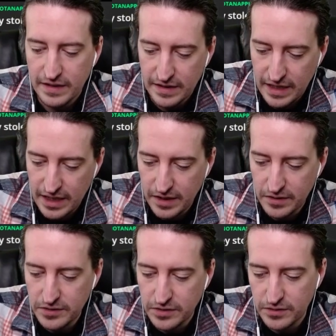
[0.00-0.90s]
how
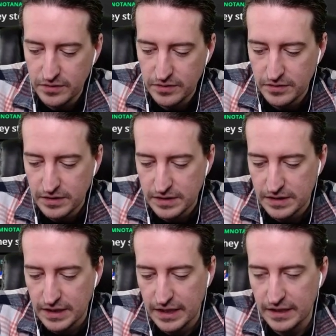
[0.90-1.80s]
do
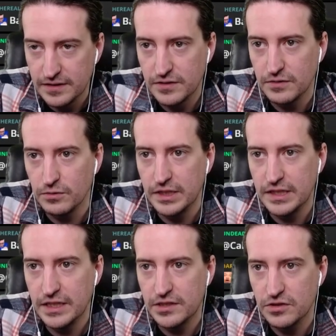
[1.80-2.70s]
states
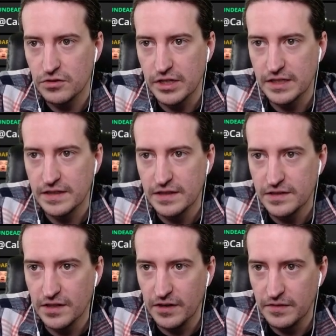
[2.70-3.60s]
redistrict?
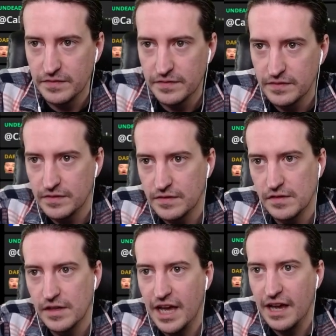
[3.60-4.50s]
So
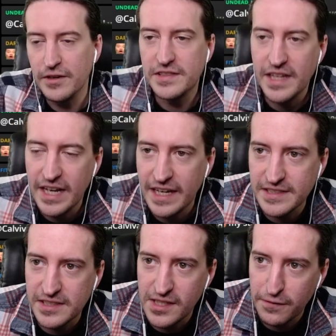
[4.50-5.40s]
every state has a
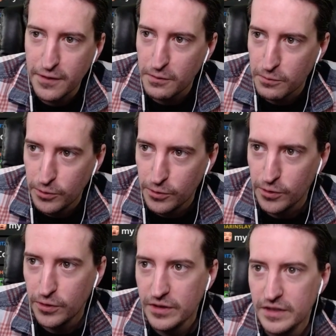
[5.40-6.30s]
different
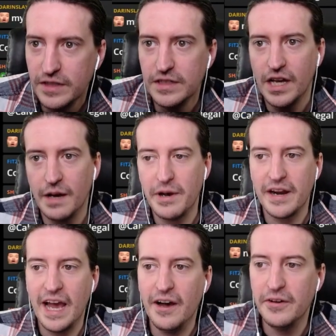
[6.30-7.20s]
rule about
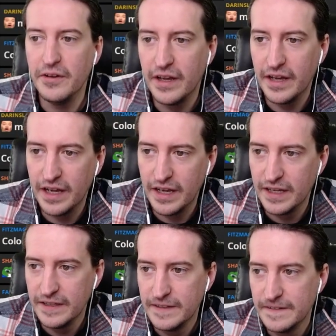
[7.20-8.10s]
how
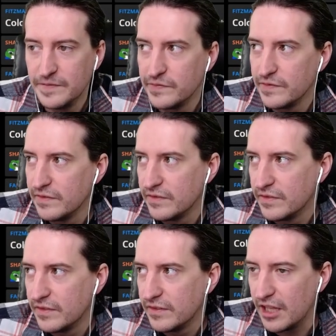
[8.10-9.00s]

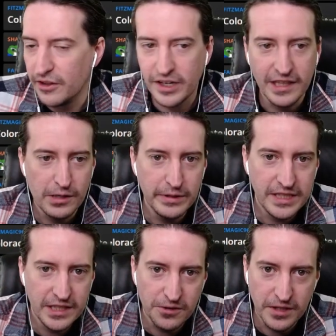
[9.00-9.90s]
they look at their
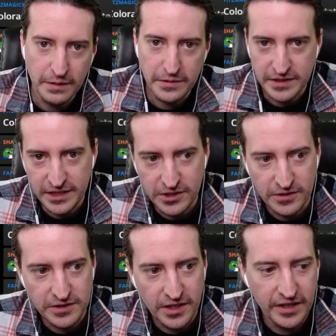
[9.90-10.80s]
redistricting
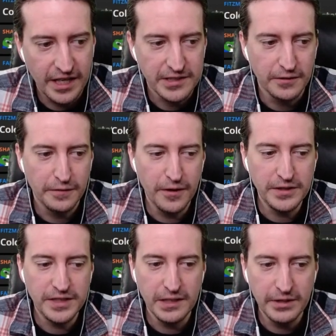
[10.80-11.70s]
procedures. Okay, so first
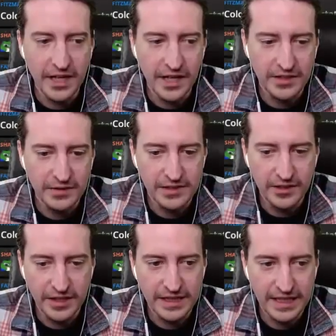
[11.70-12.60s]
thing we got to do is
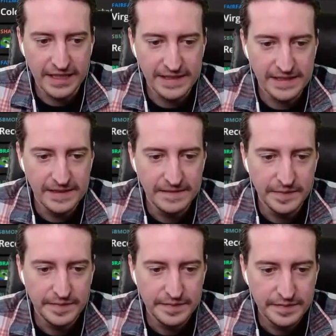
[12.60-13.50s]
look at this.
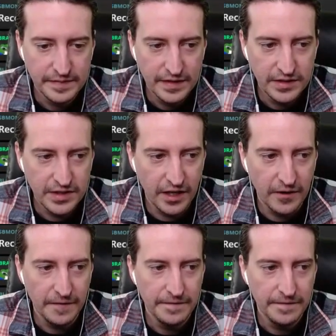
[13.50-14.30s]
So